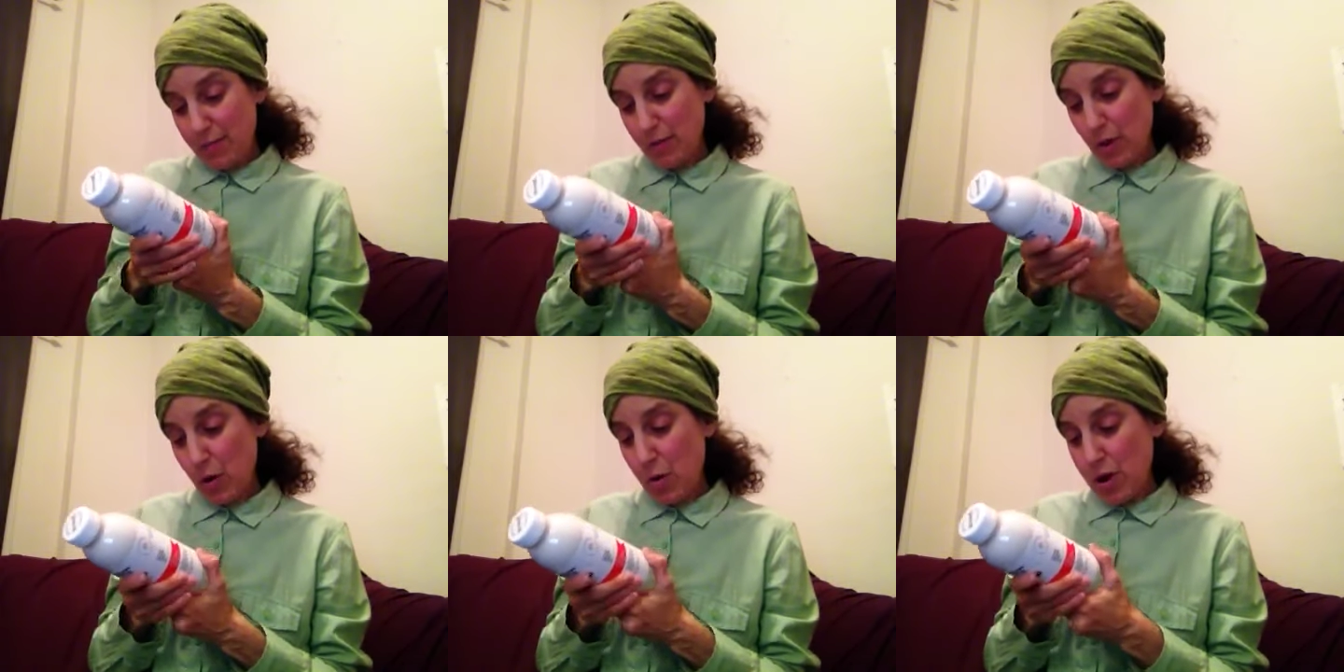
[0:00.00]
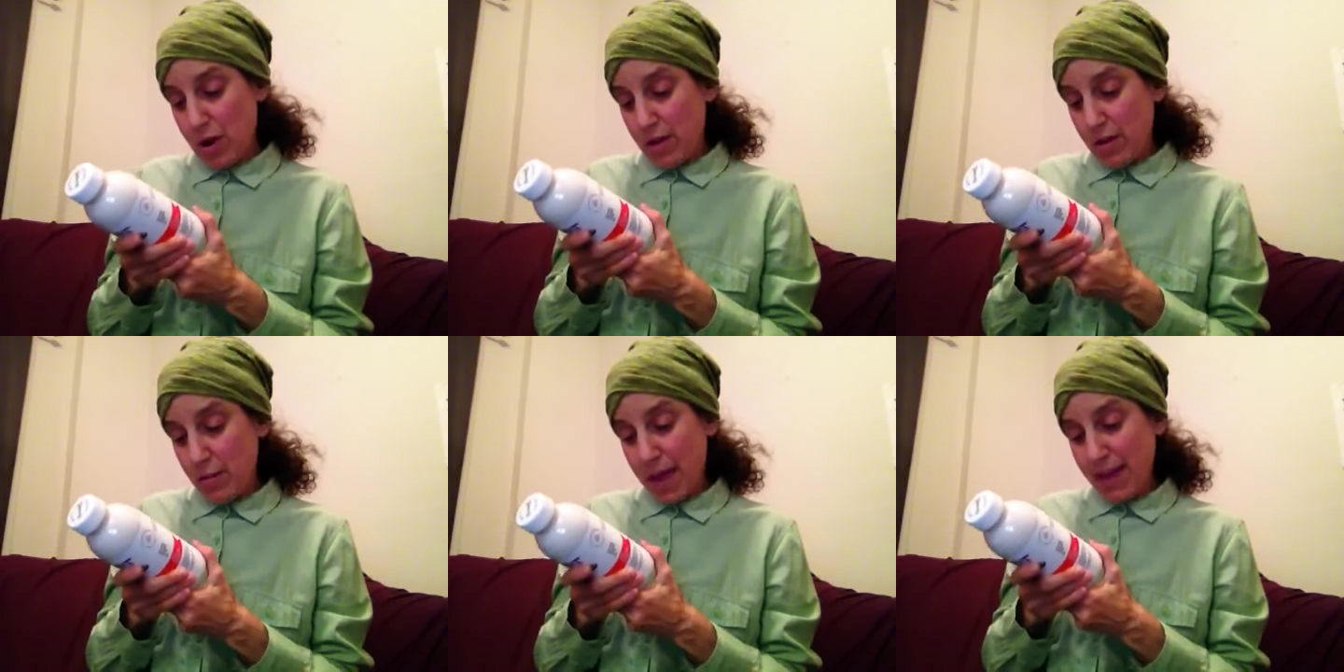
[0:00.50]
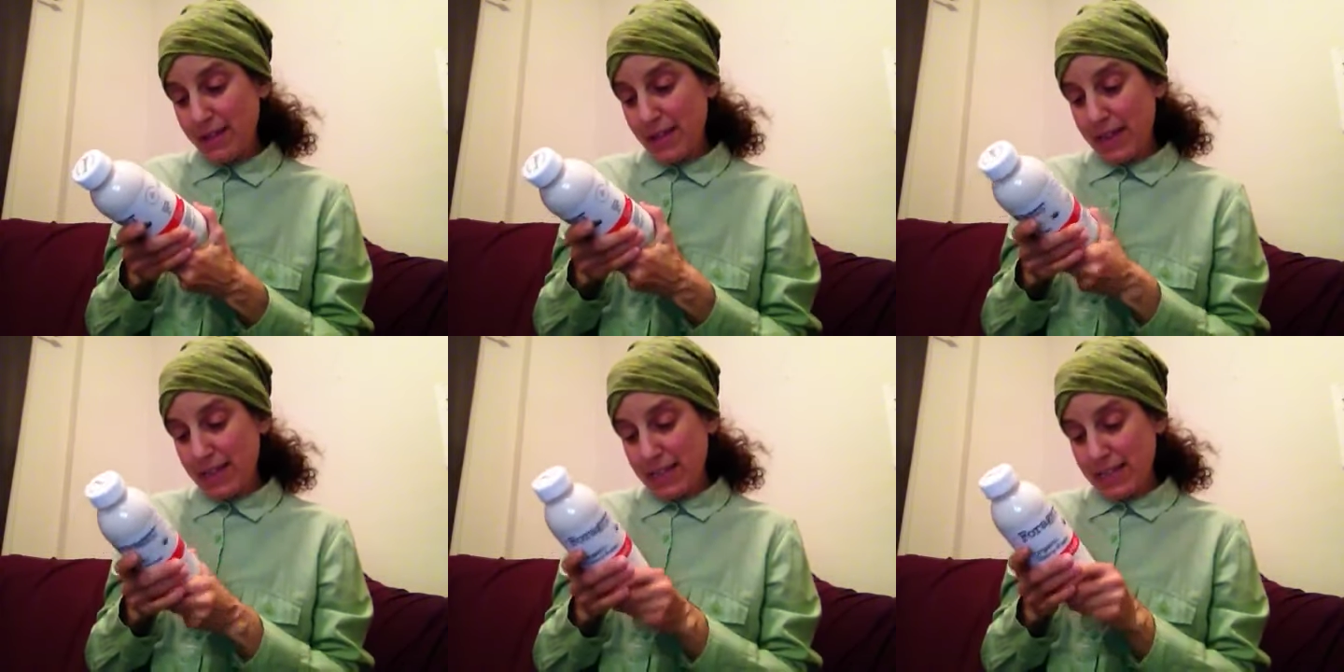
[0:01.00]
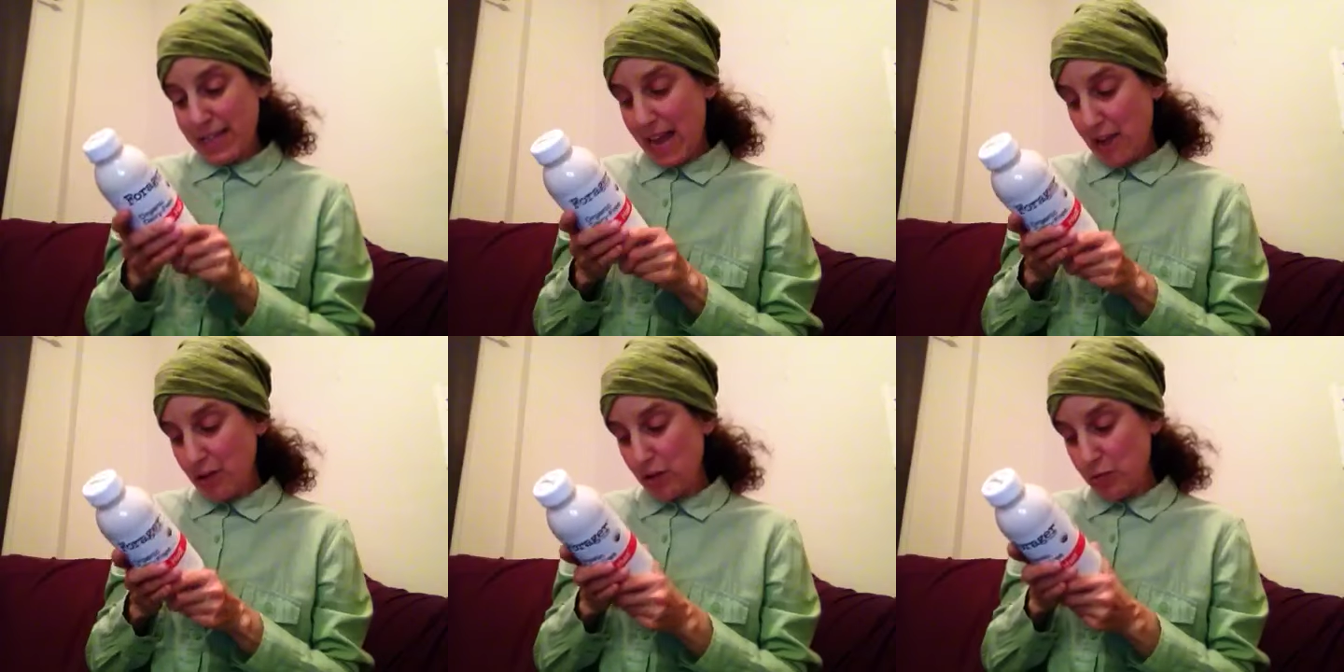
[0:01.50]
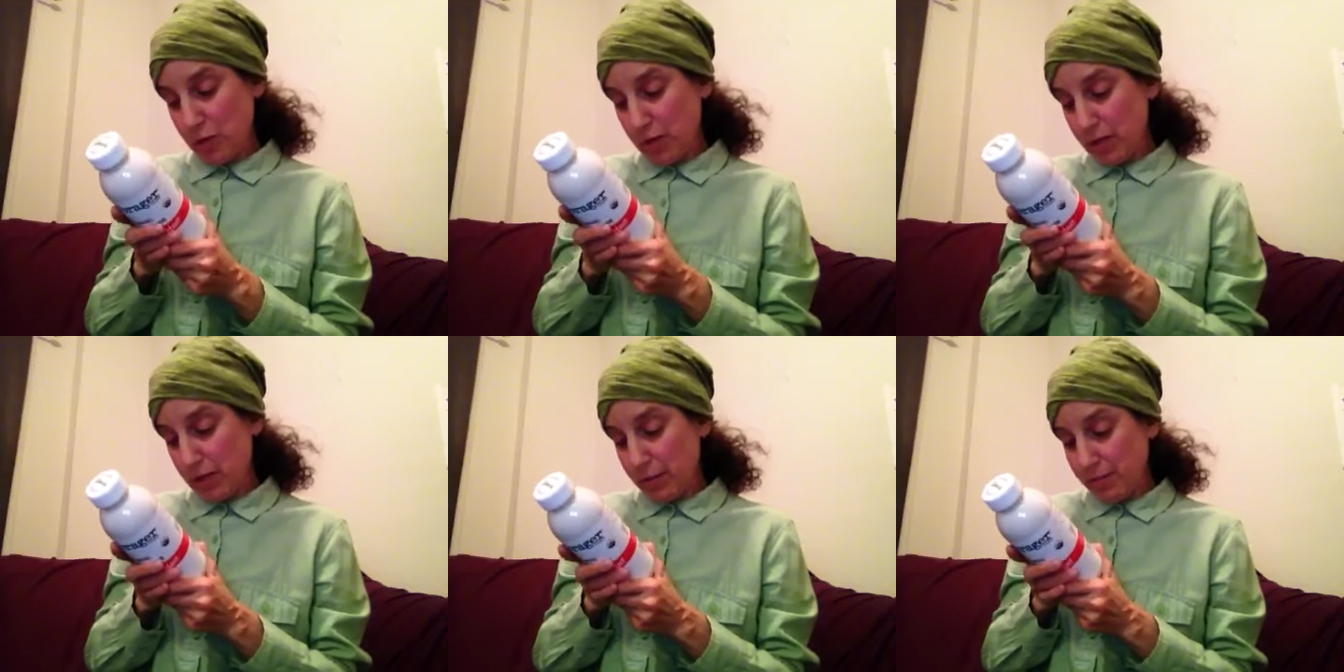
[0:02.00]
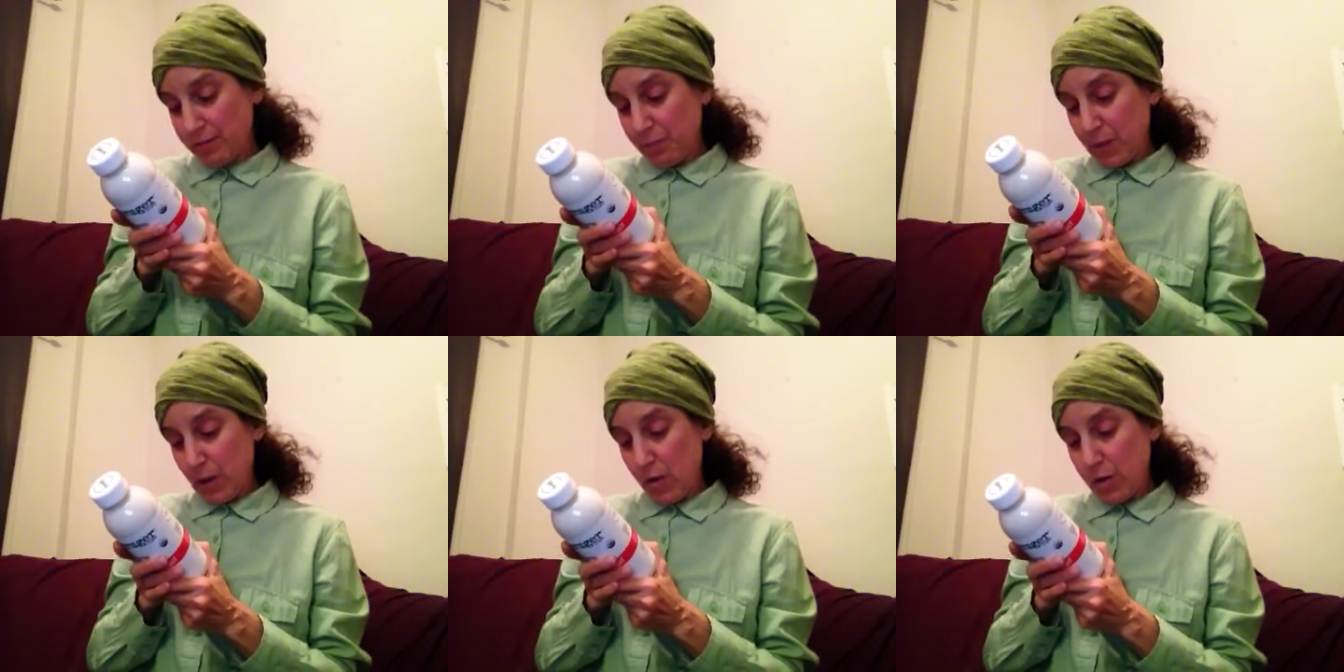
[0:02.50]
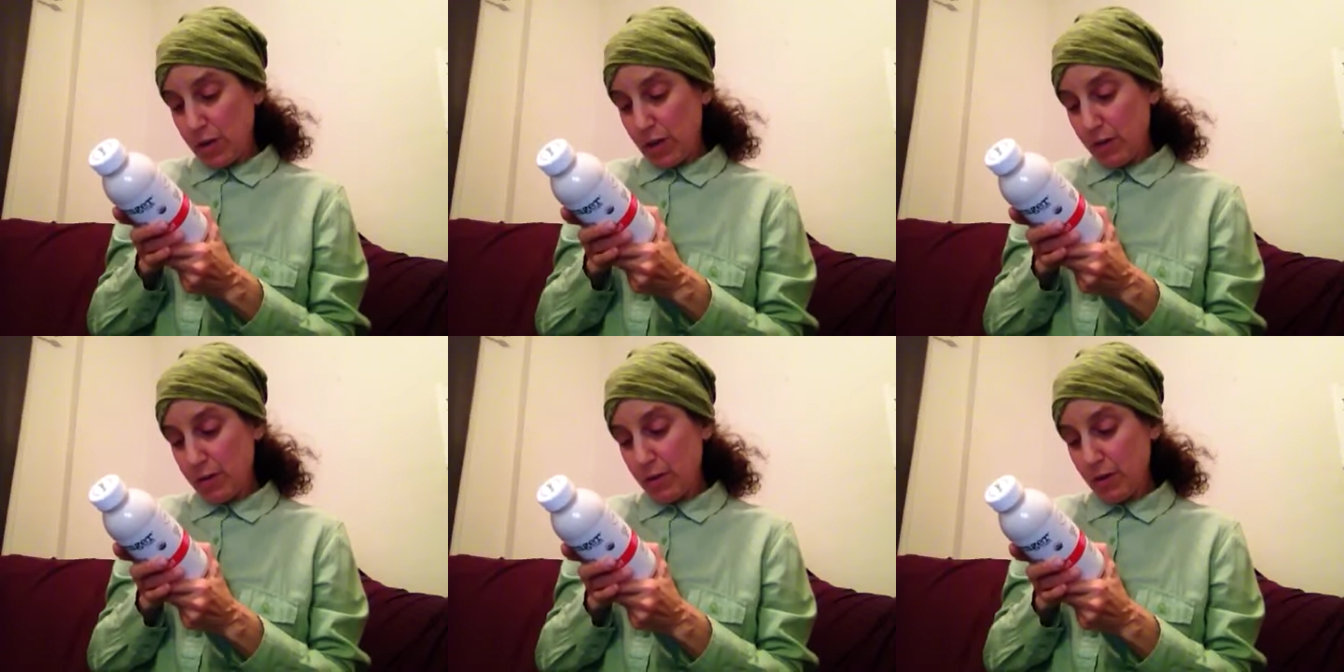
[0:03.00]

So the base, like I said, is cashew milk, coconut cream.